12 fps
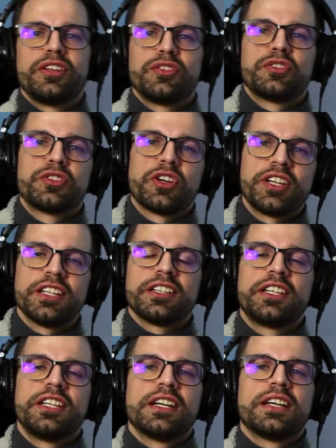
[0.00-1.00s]
tutorial
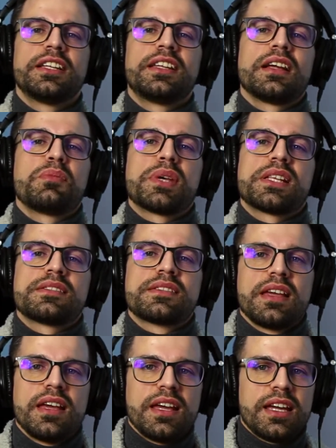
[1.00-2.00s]
here at Daily Beats.
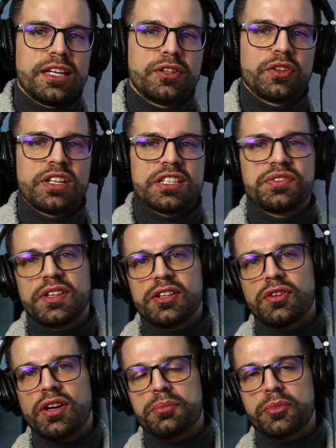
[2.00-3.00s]
In today's video,
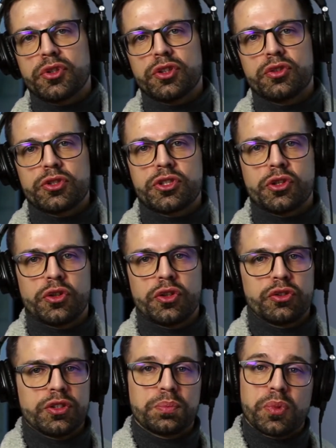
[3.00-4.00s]
I'm going to show
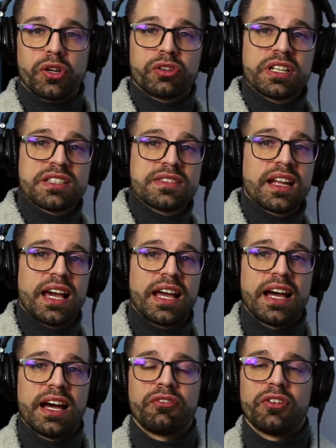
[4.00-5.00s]
you the progress that I
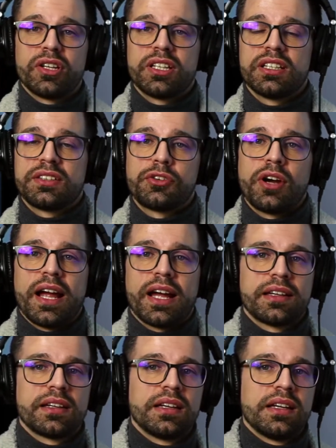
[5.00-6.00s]
have on the
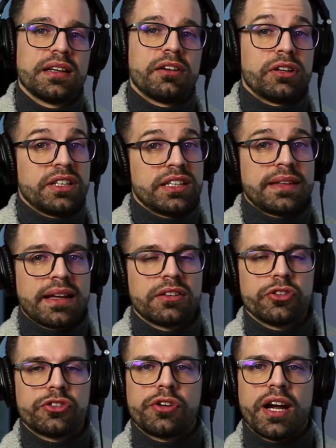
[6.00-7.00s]
track, on the techno
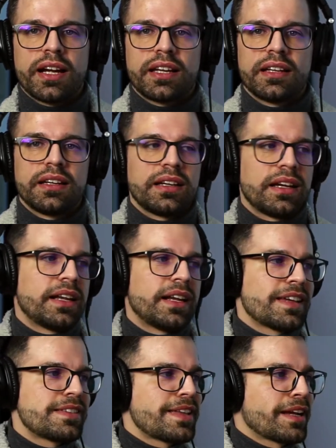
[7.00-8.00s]
track, a
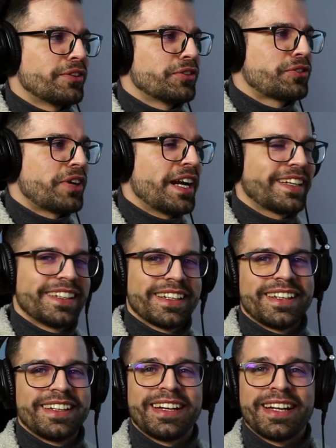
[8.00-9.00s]
Nice Techno Track.
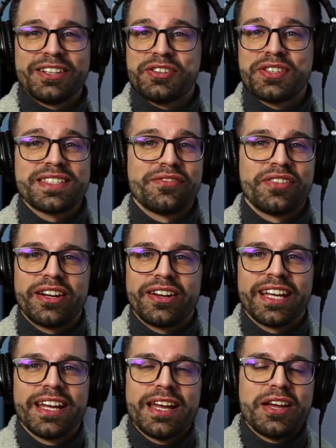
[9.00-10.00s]
I know it's a
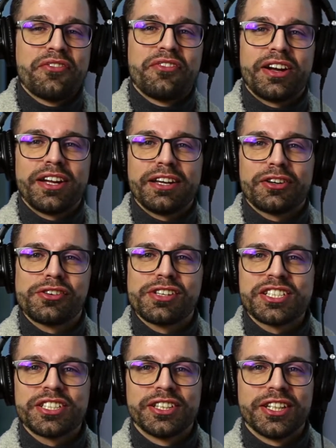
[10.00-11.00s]
very
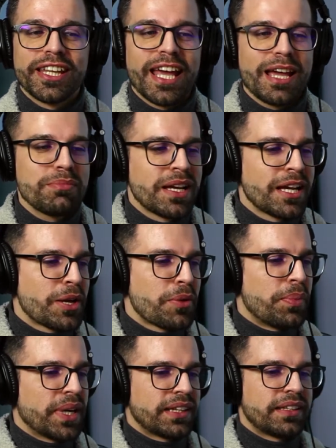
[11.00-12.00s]
original name,
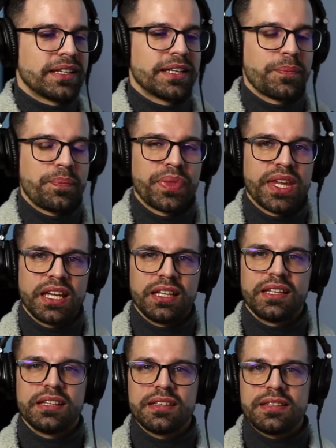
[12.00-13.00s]
but in
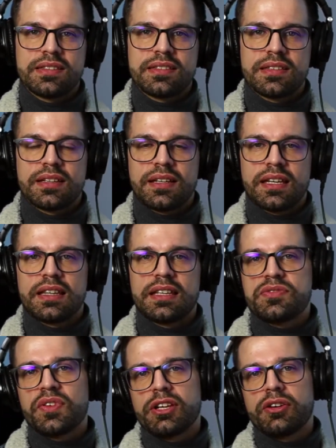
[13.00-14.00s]
this
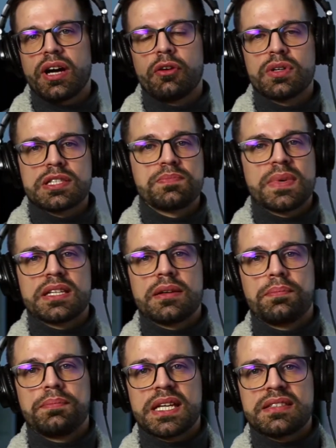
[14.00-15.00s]
video, I was
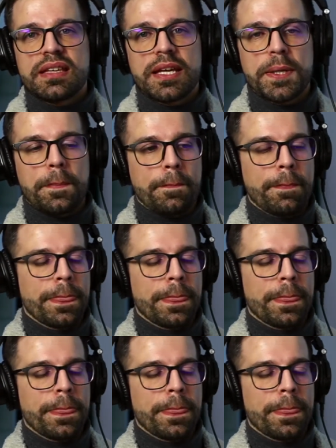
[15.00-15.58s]
mixing